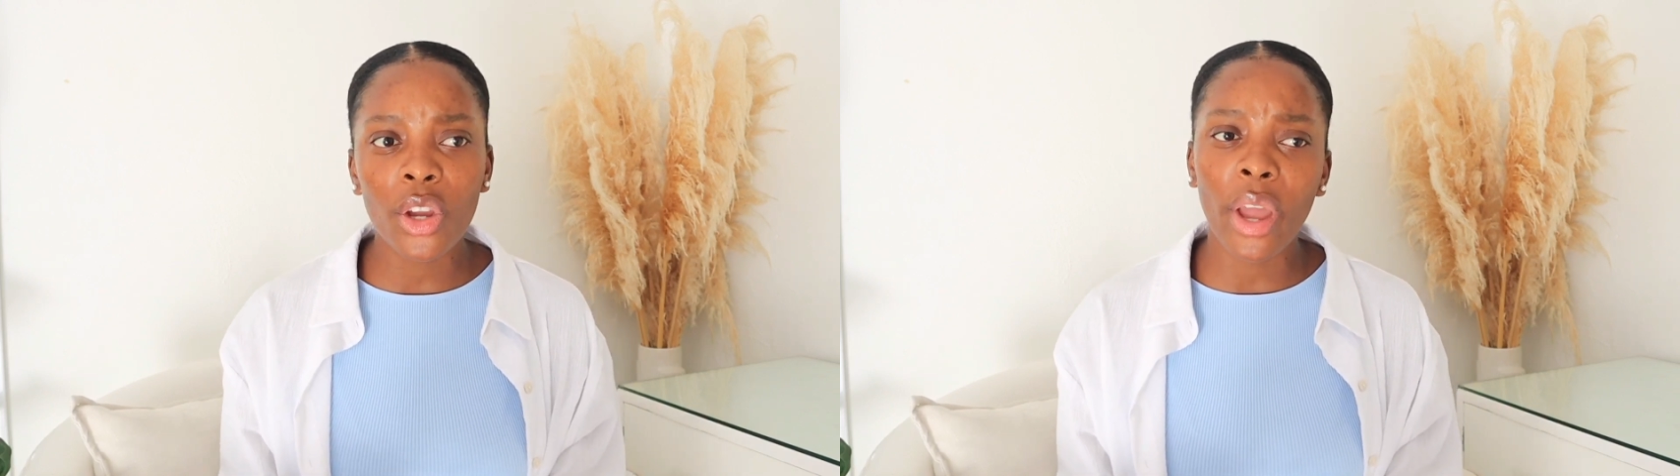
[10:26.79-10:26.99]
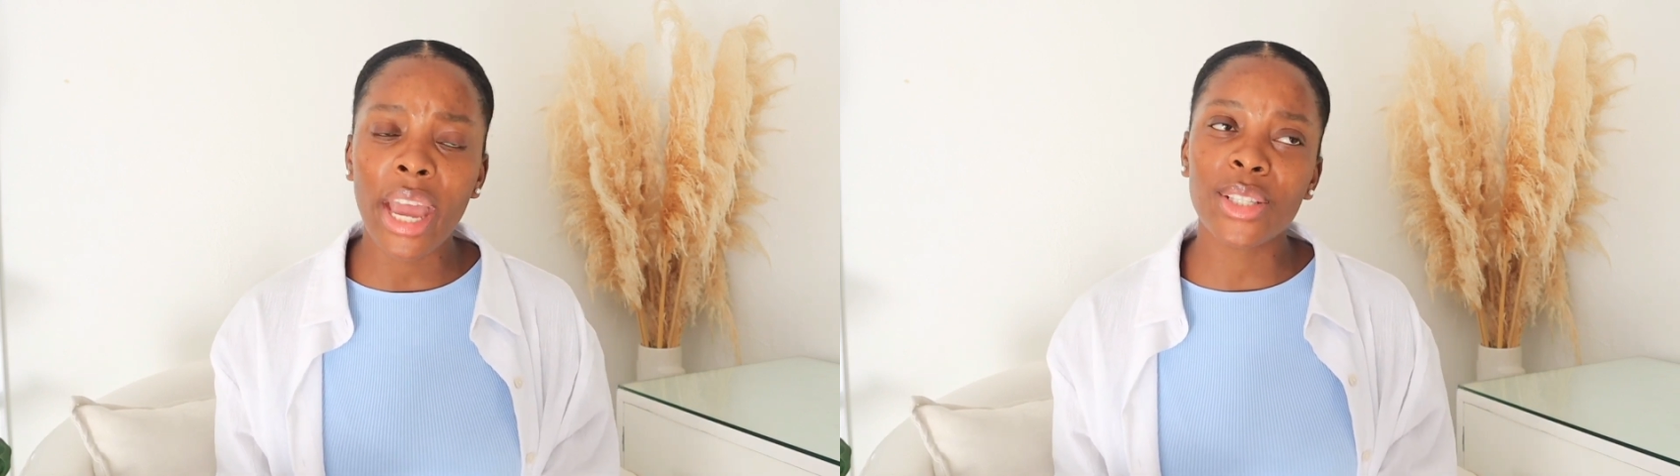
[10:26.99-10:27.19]

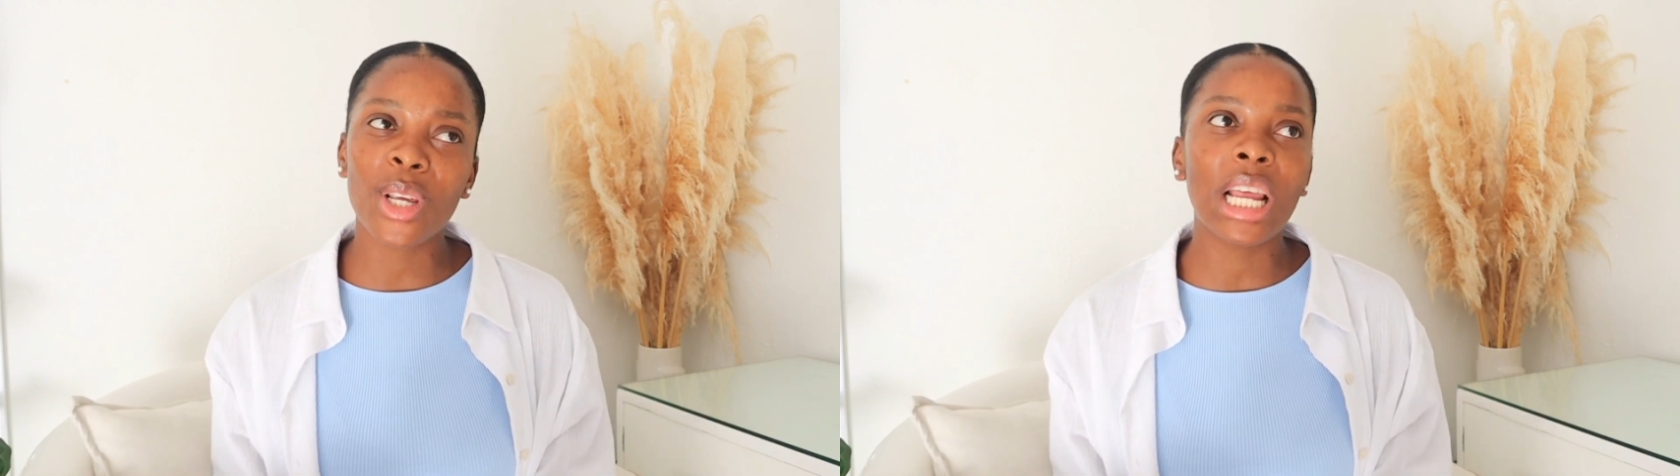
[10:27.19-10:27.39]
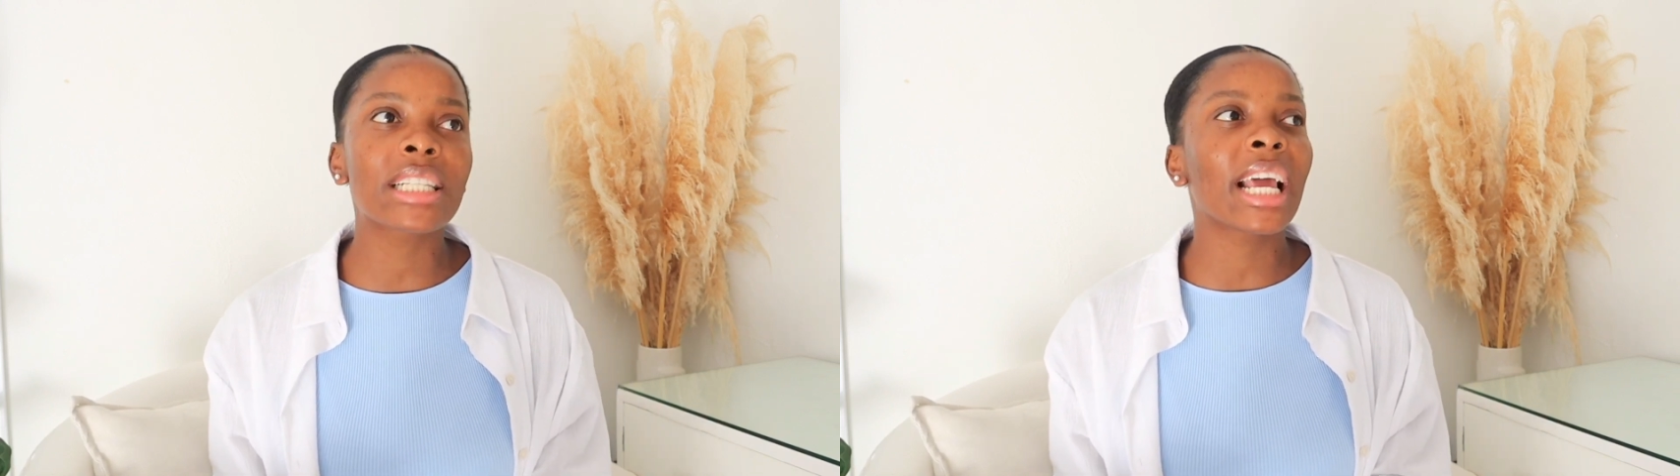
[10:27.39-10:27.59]
your hair's so
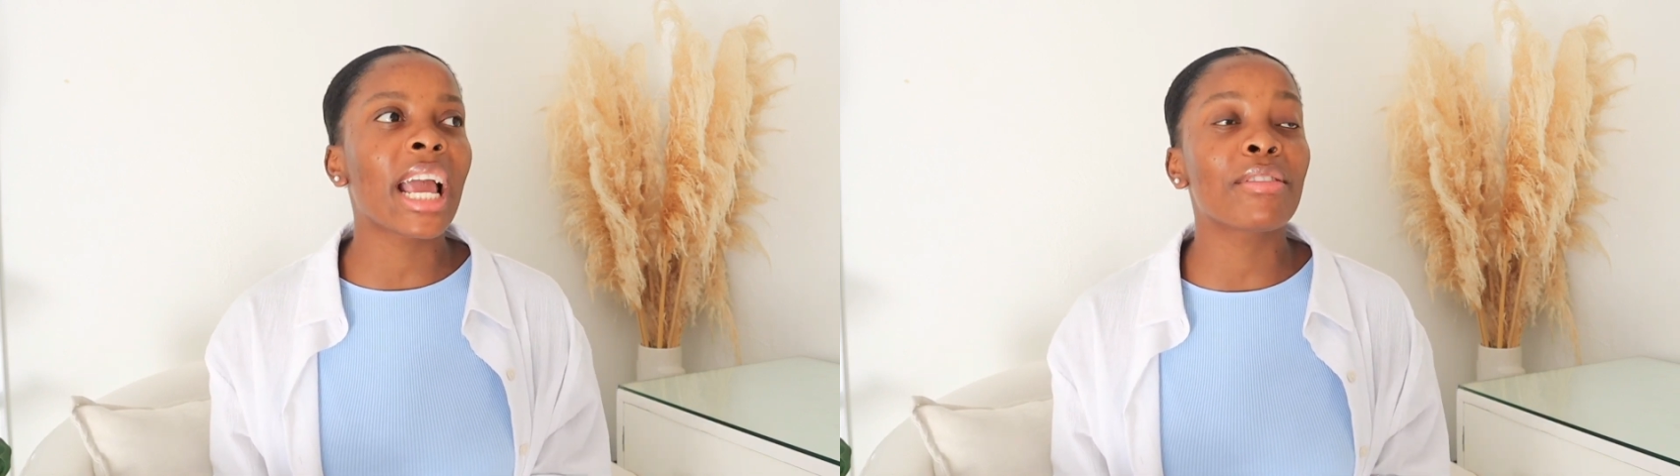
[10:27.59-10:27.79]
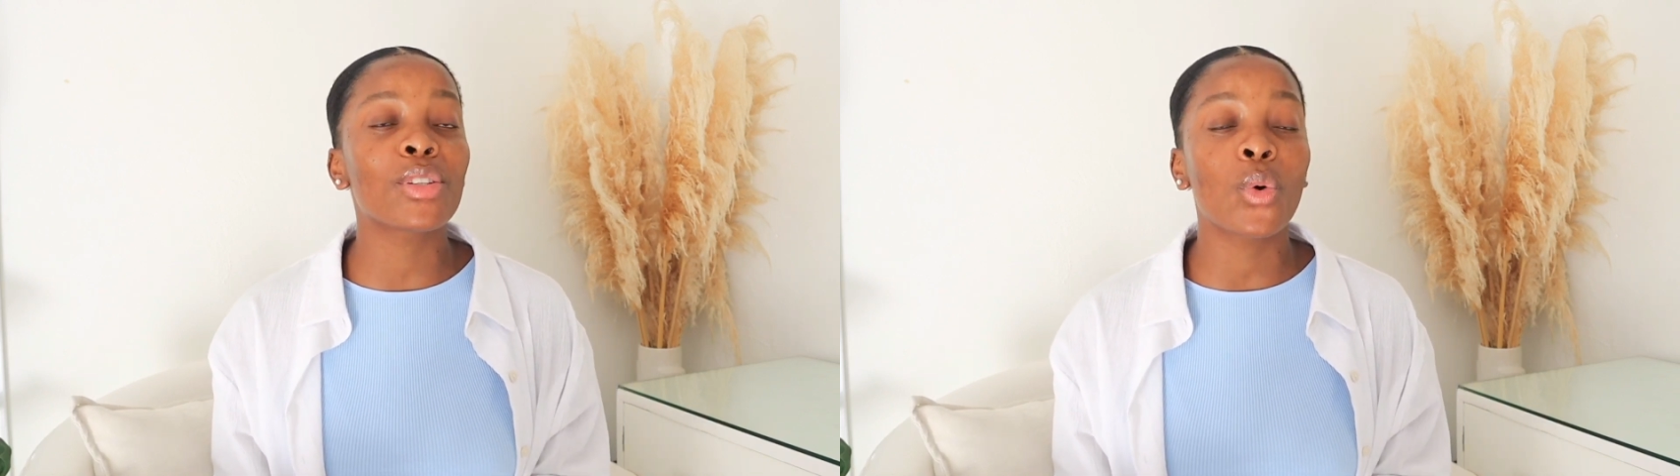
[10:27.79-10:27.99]
nice. Like, I
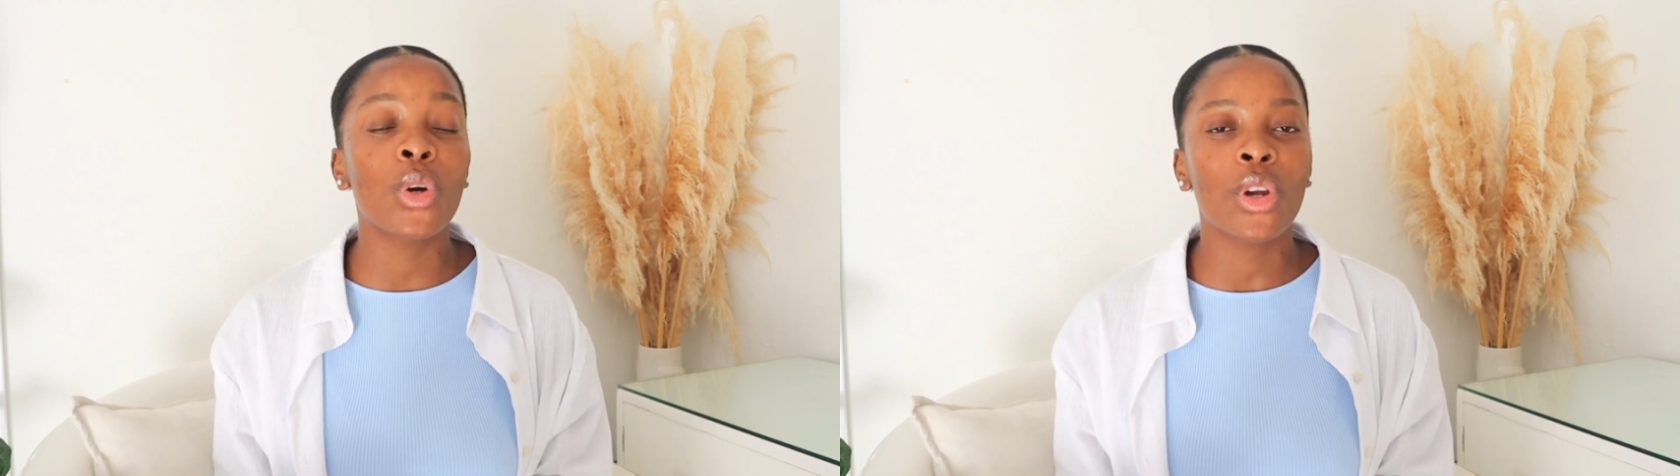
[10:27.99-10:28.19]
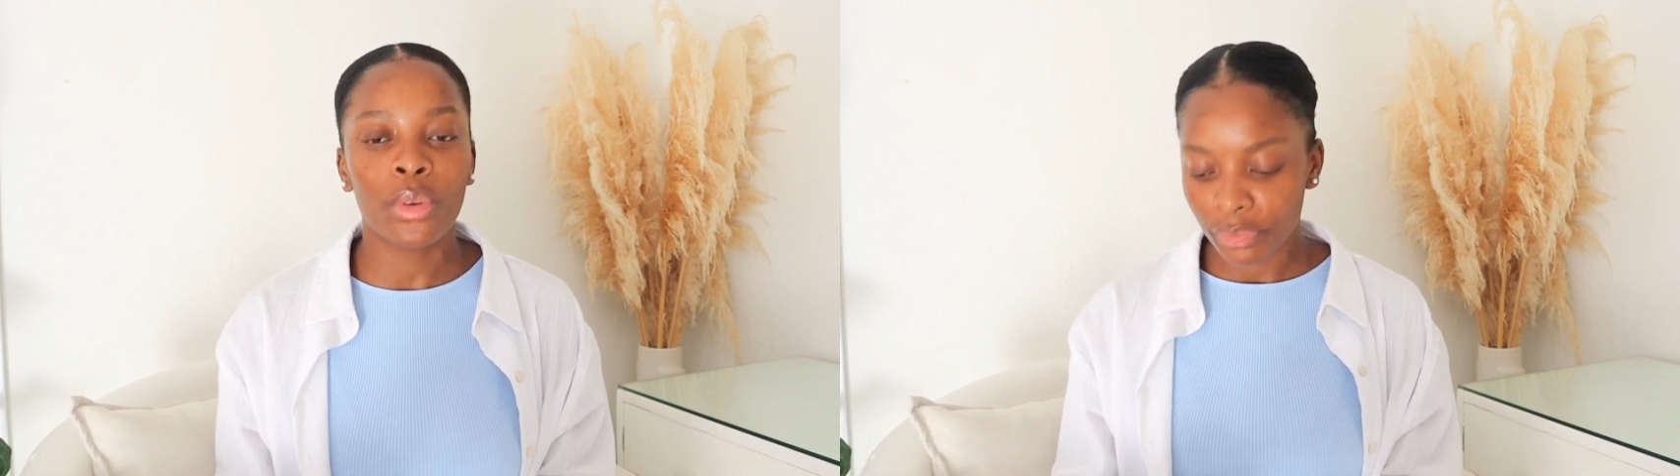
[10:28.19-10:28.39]
have this
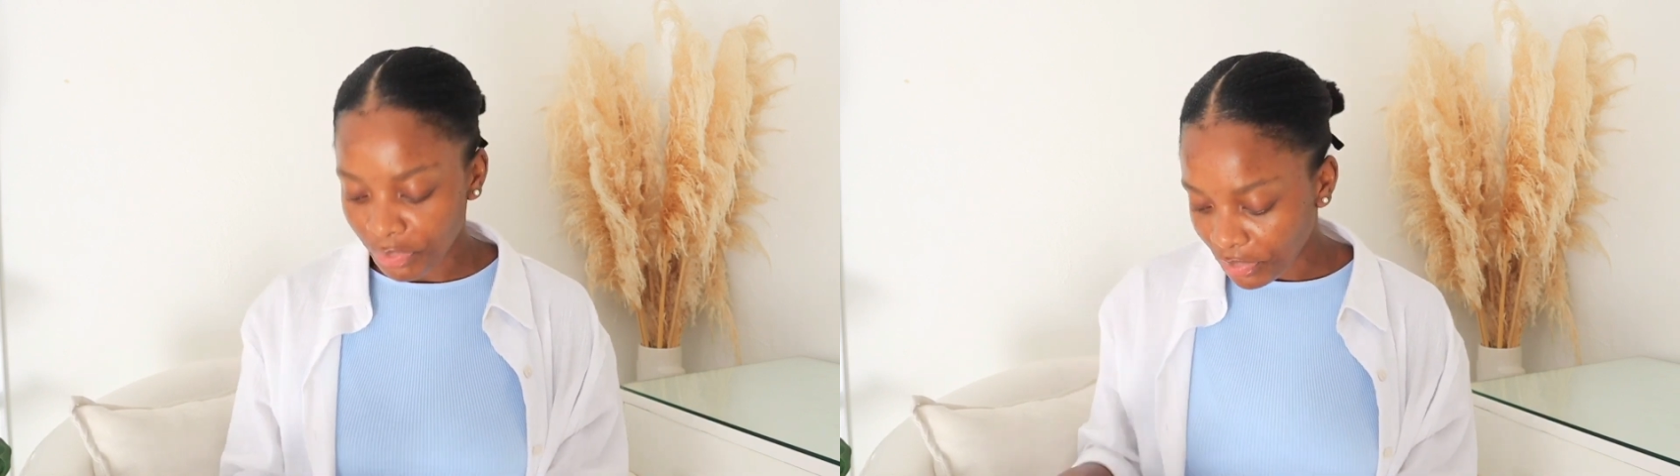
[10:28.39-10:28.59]
audio.